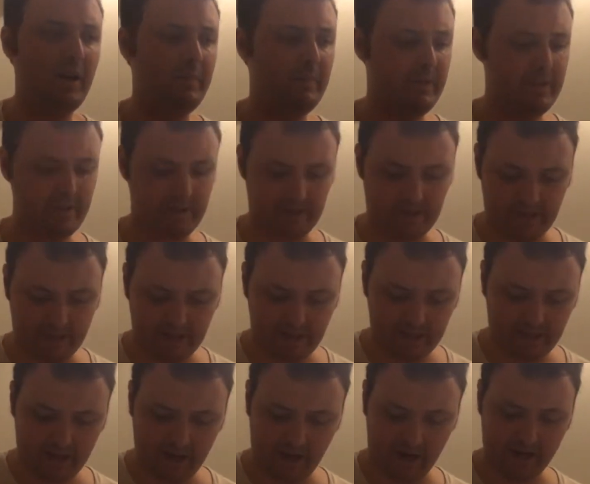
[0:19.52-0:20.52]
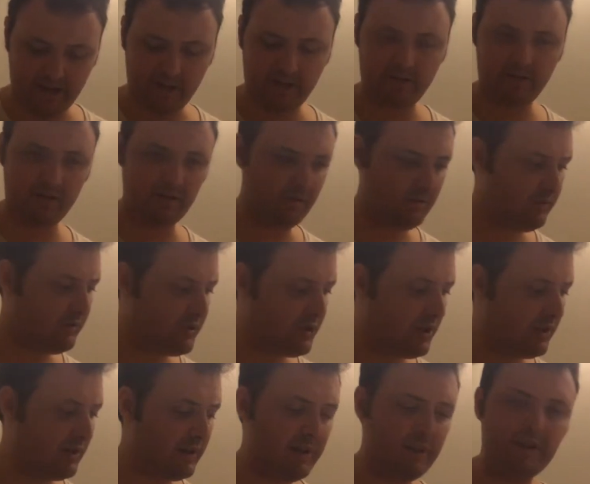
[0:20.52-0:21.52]
This is a tiny little
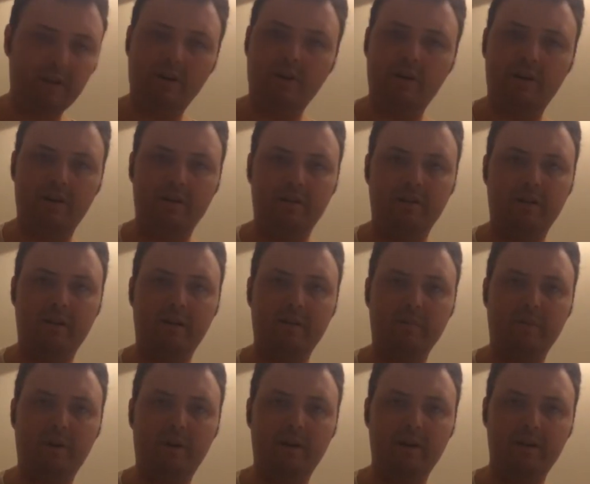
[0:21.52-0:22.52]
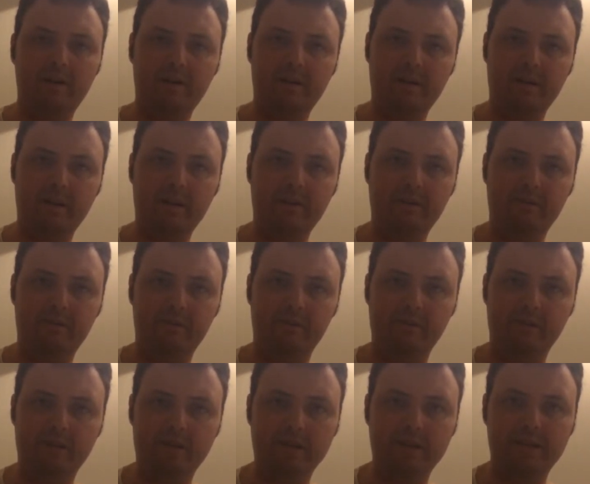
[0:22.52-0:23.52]
junk guitar that I bought today
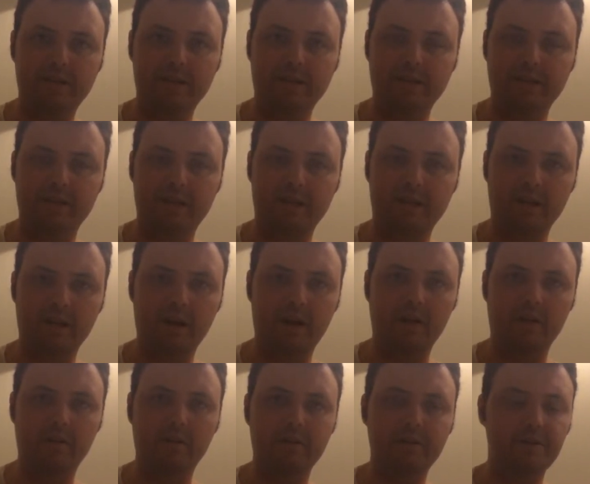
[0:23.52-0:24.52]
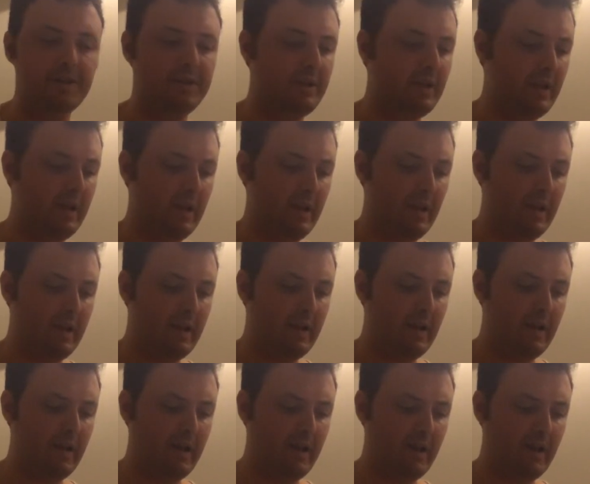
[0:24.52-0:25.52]
for like $16.
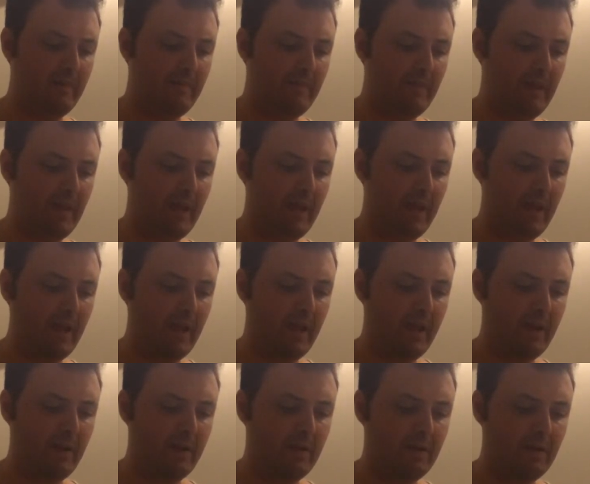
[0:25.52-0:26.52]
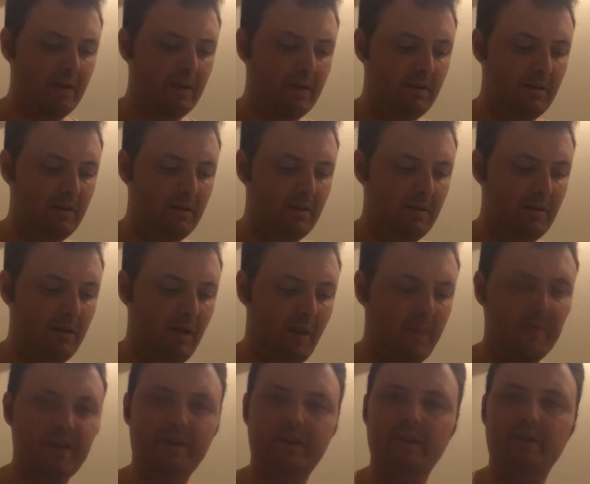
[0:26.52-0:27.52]
And
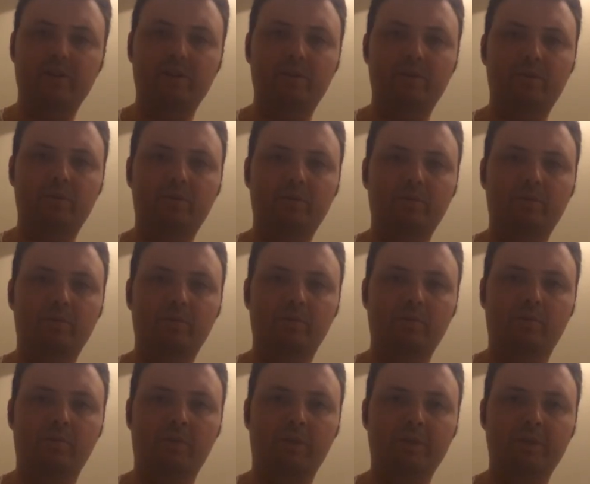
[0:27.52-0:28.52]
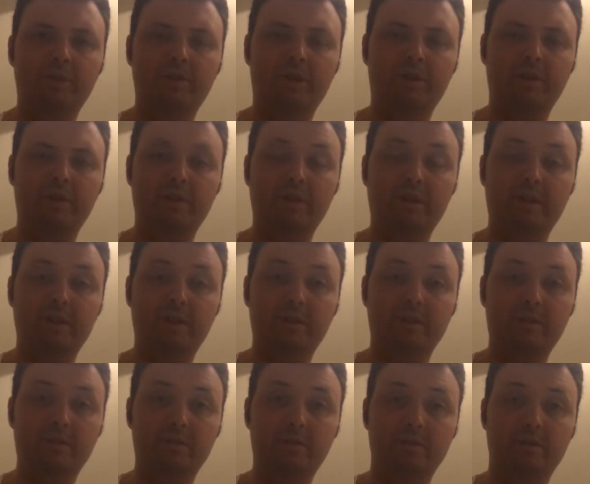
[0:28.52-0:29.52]
I'm going to teach you what you generally need to
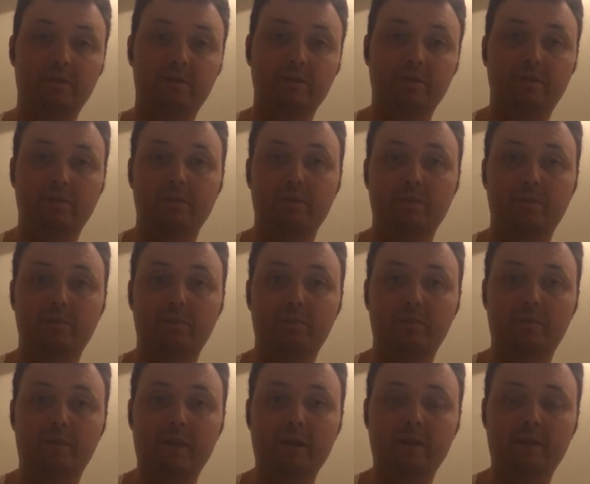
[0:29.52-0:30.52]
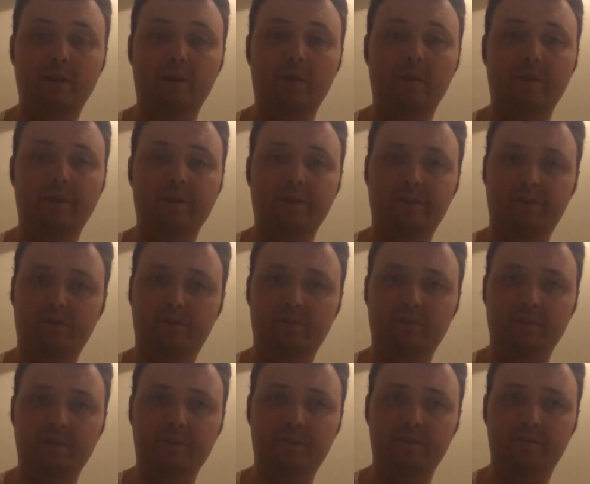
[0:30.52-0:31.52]
do to make low-end
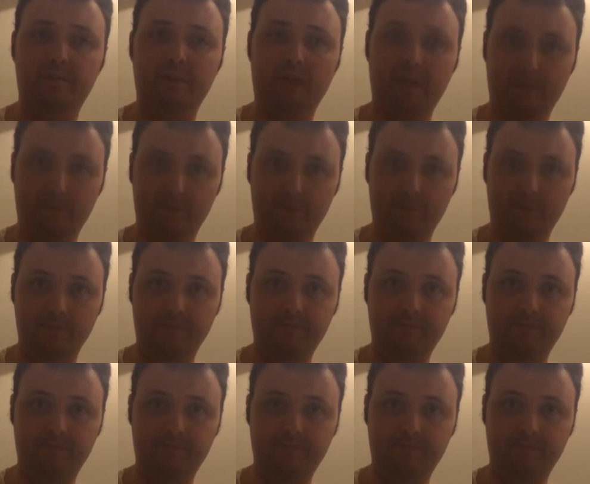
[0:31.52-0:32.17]
instruments playable.